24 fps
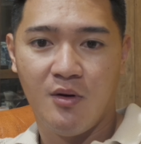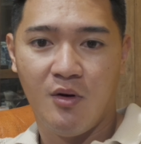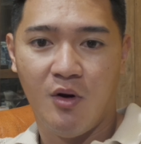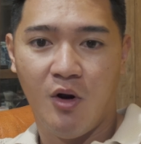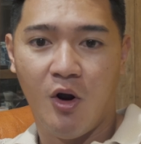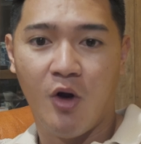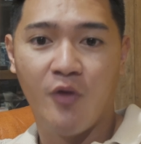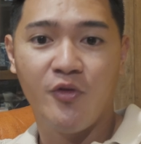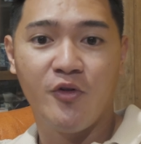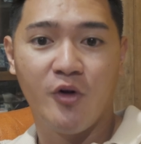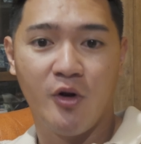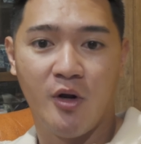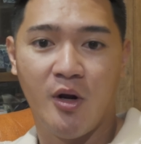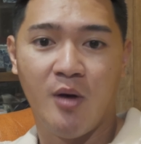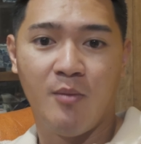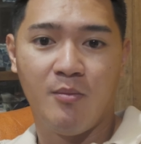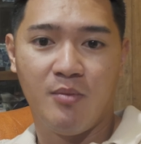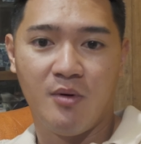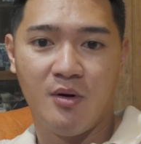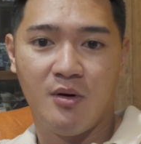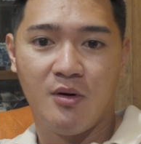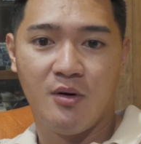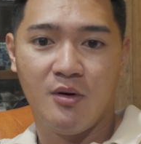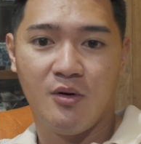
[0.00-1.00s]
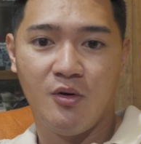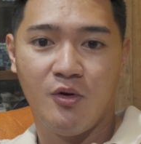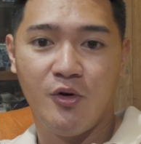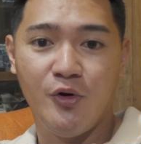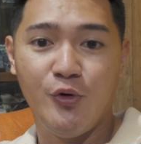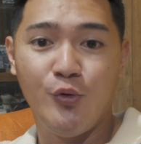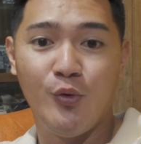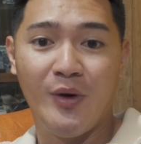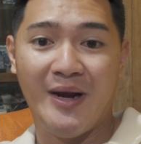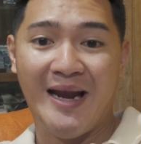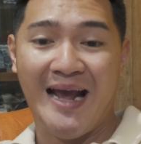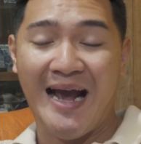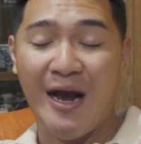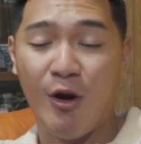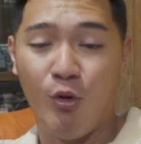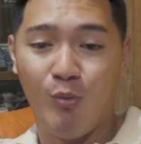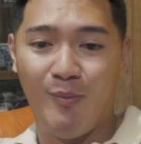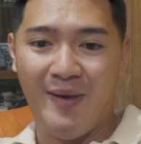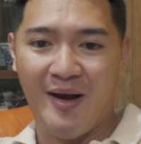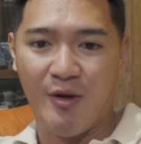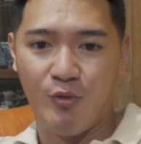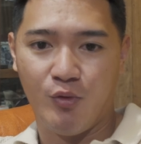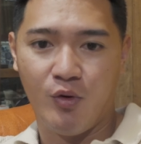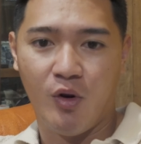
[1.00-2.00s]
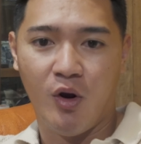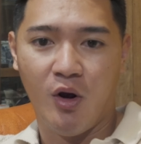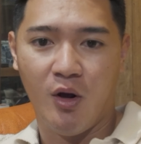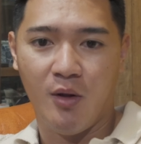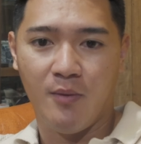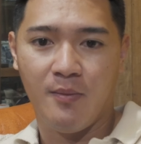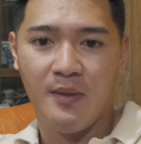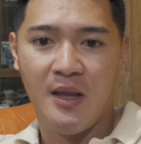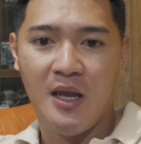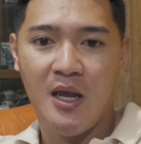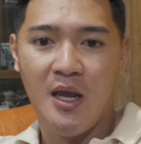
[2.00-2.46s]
on their number, could do an outbound call.